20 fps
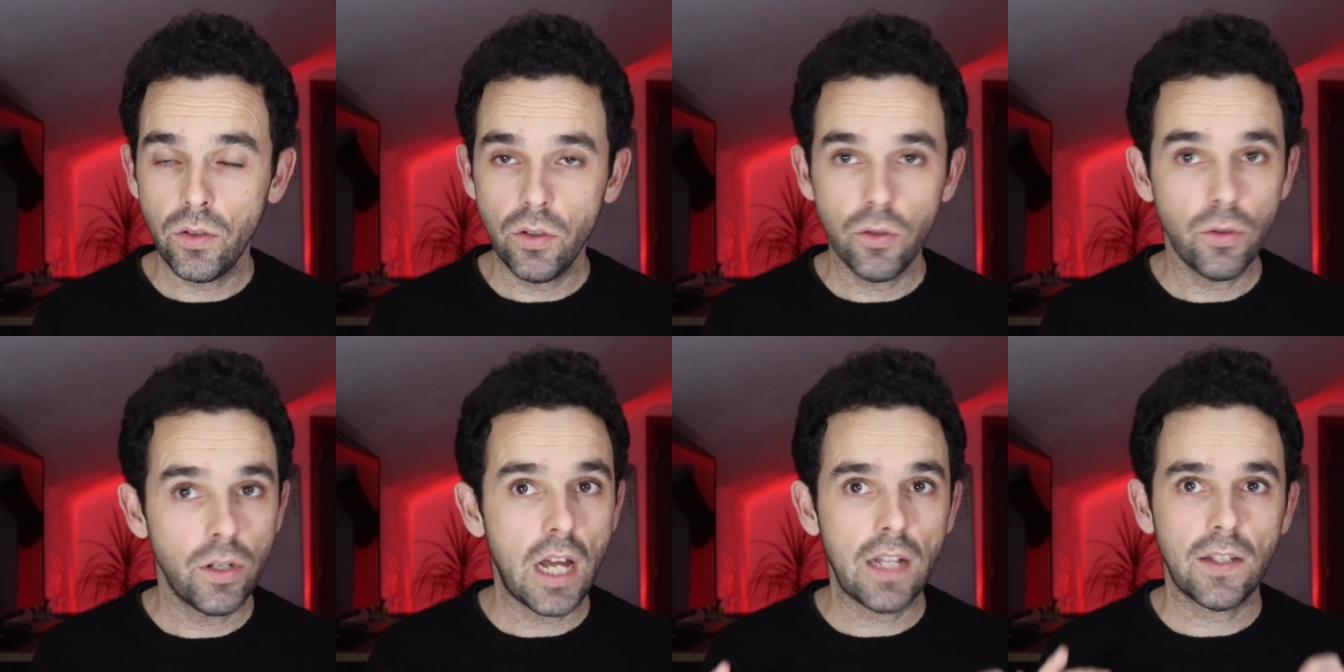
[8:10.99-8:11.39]

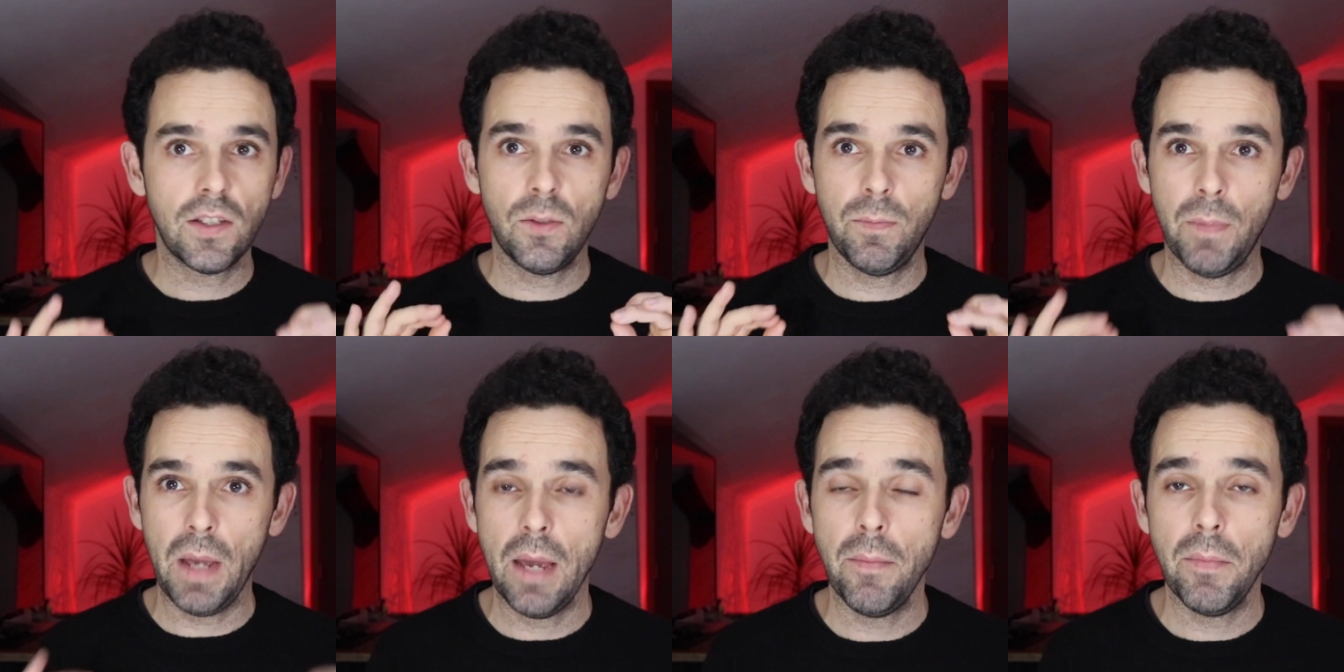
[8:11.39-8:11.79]
You're not
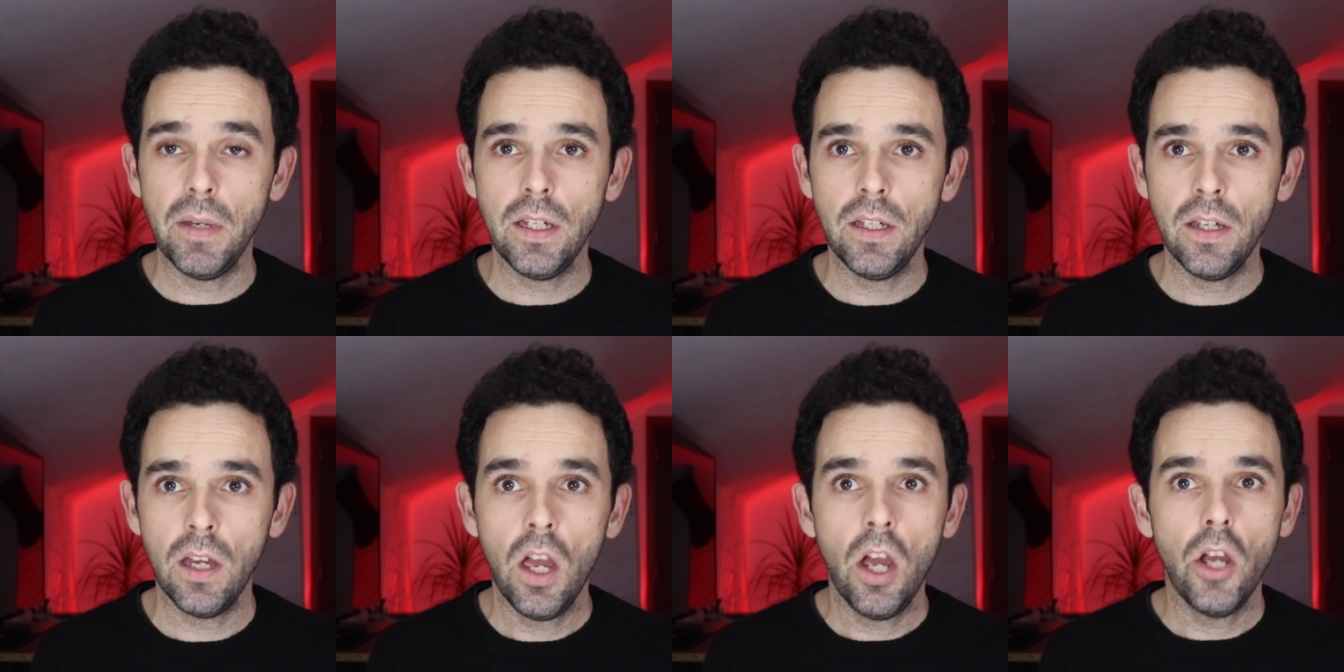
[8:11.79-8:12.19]

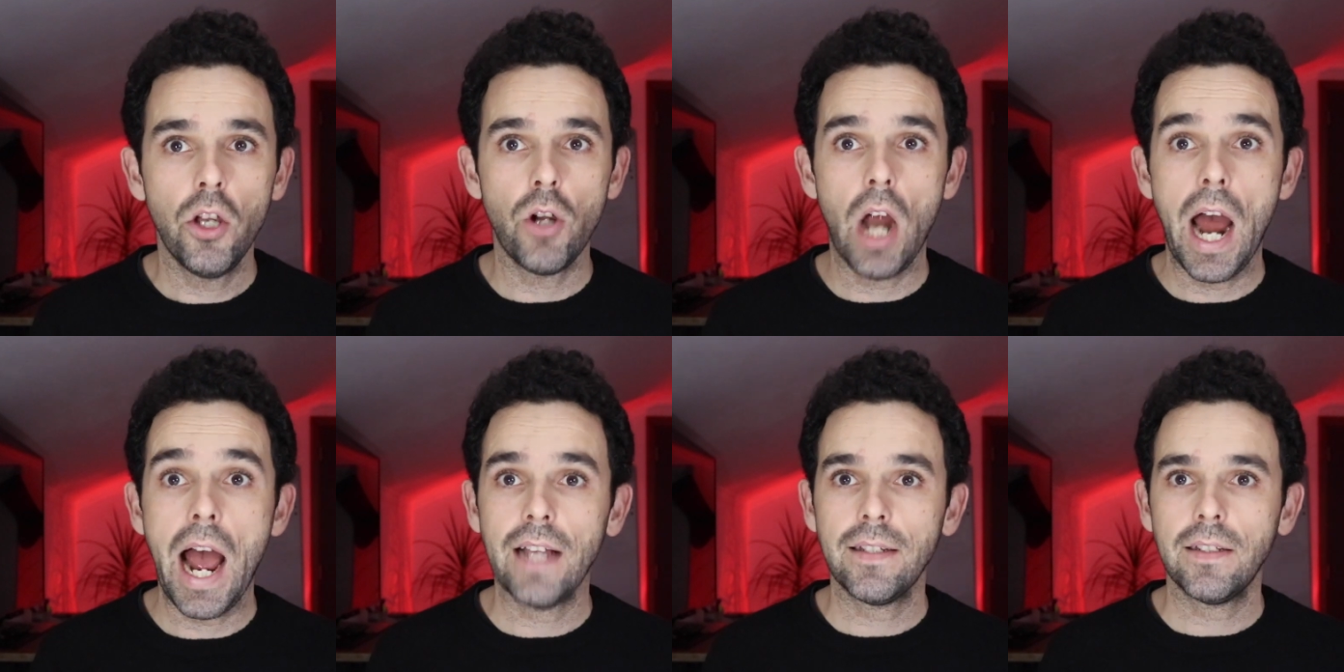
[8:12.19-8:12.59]
spamming.
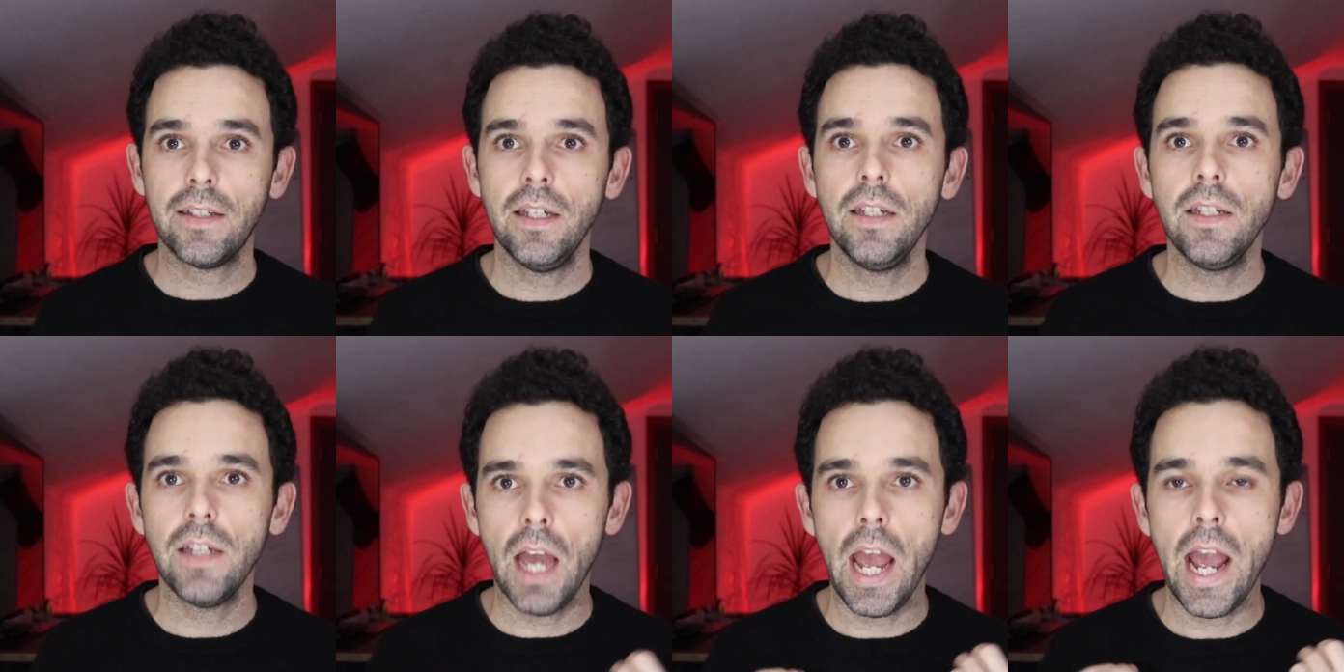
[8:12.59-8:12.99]
You're
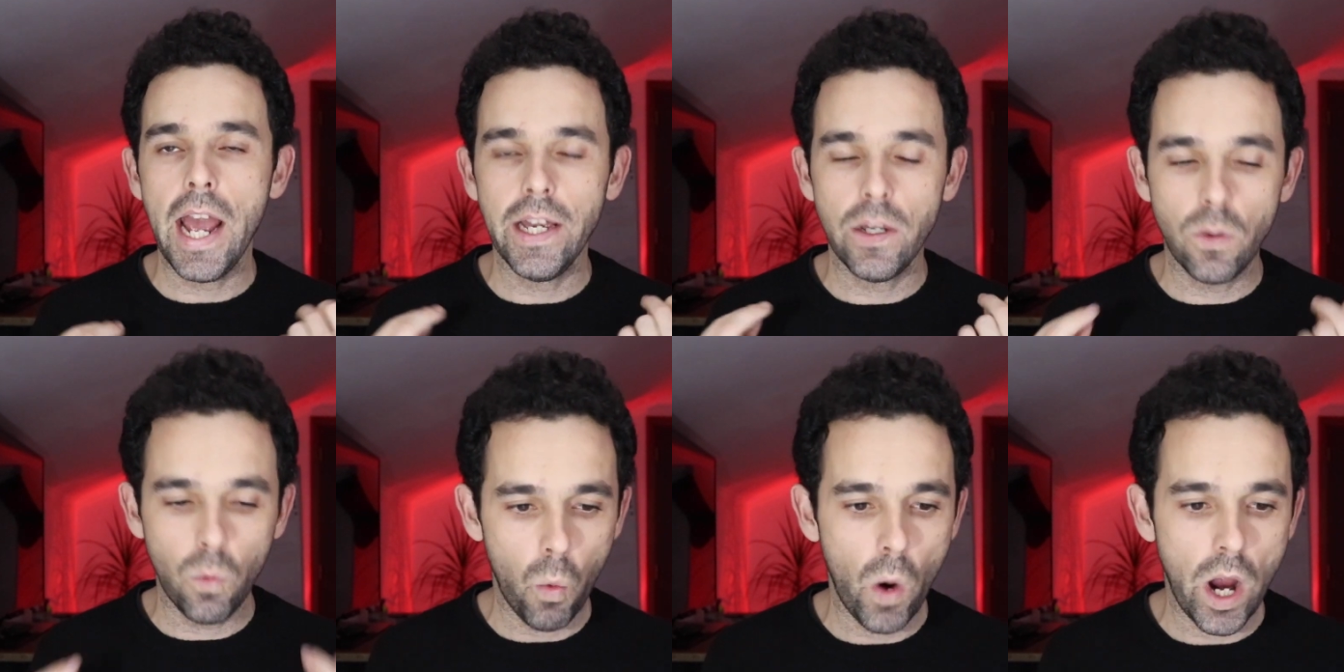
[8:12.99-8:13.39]
asking
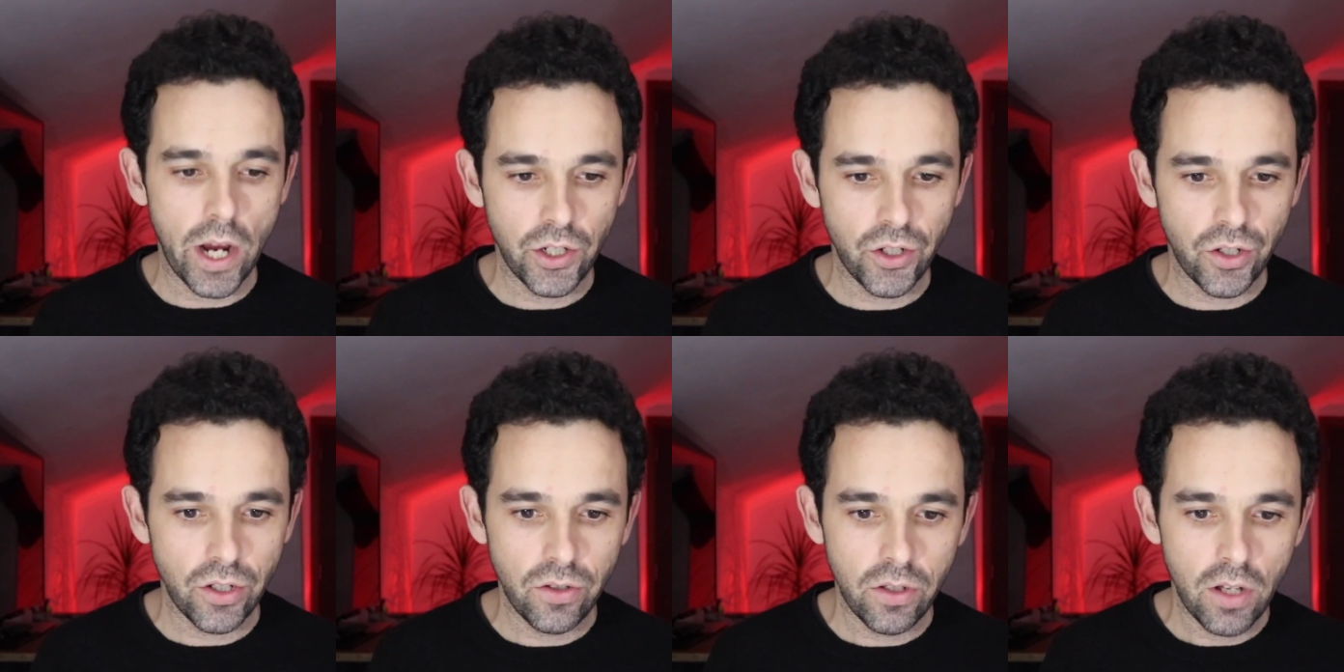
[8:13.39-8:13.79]
a
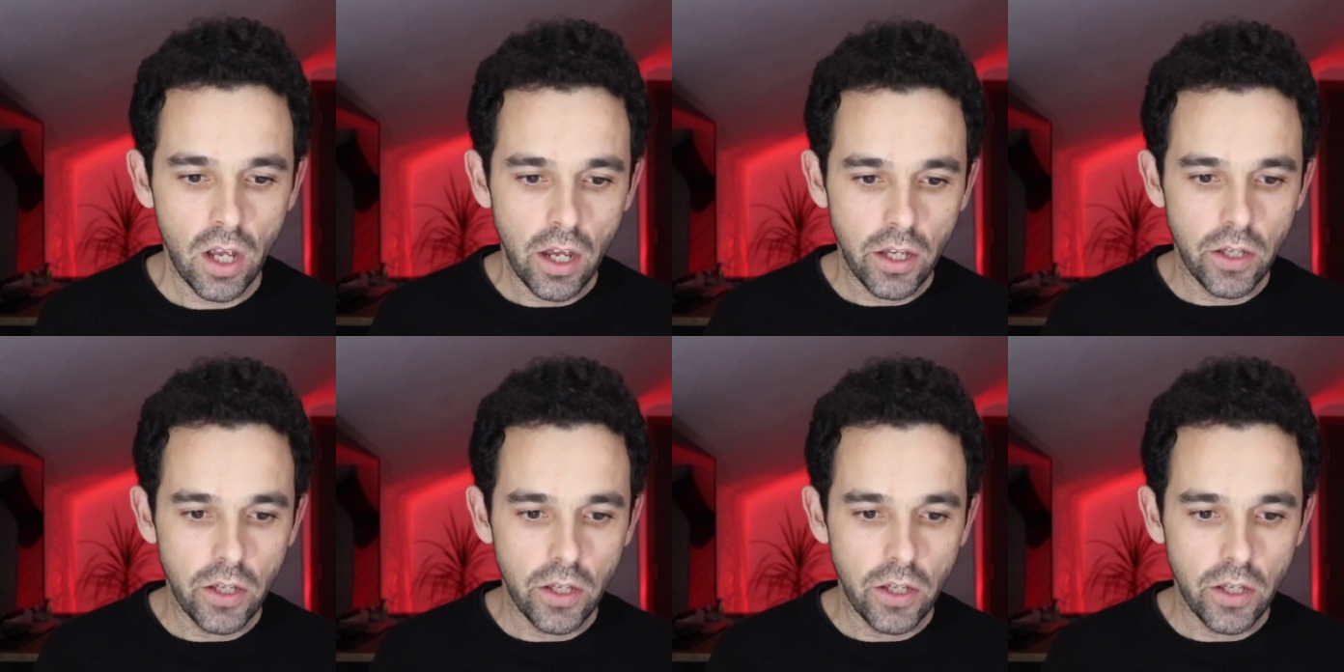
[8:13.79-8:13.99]
question.